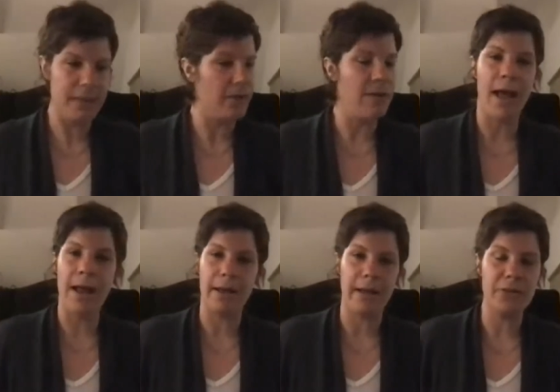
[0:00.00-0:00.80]
They're
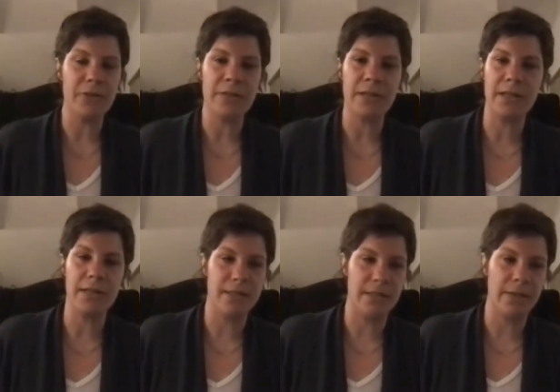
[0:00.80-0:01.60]
not interested in
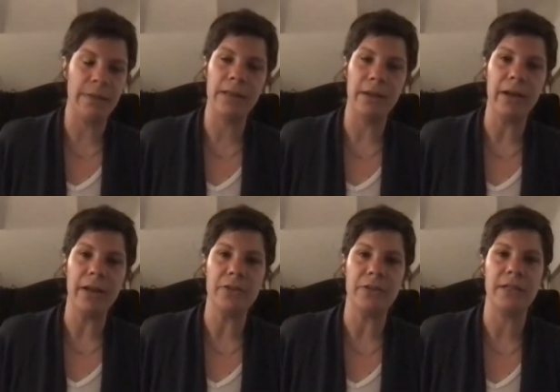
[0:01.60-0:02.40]
the seaweed. They're
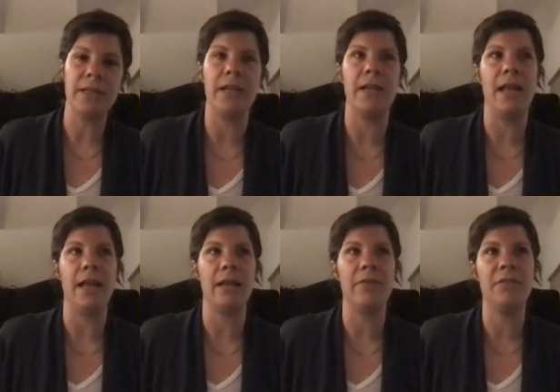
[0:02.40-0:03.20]
interested in
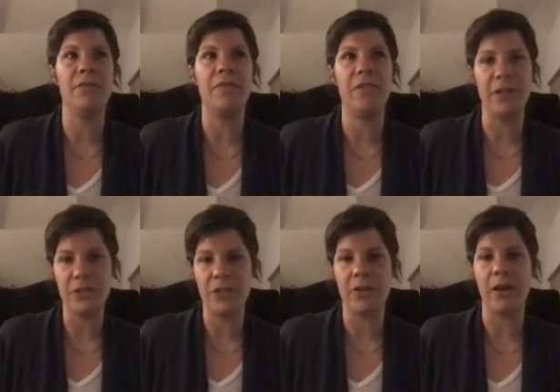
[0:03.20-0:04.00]
any of the
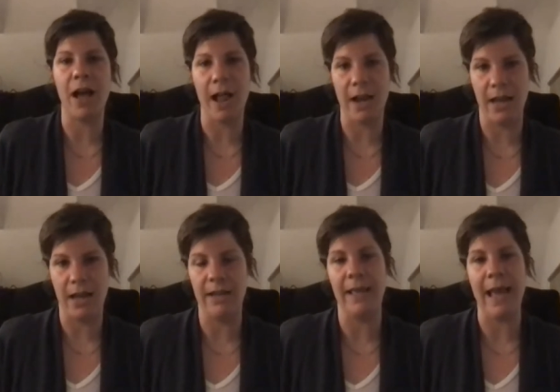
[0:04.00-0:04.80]
fish that are
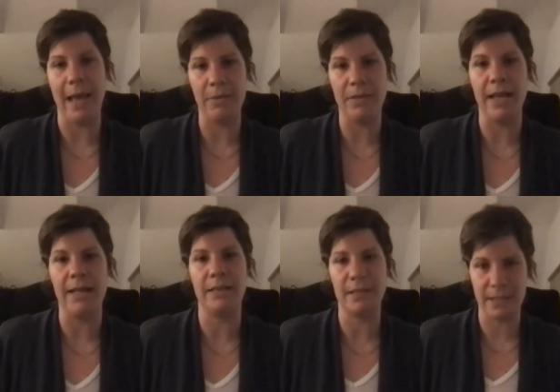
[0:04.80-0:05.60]
hiding in the habitat
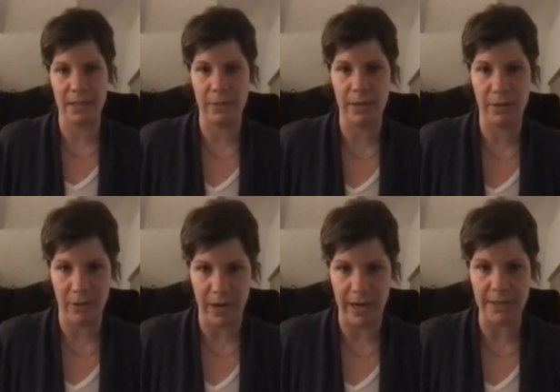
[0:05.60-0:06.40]
that the seaweed
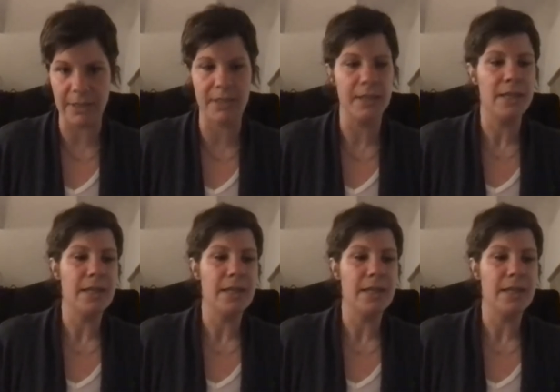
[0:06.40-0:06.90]
creates.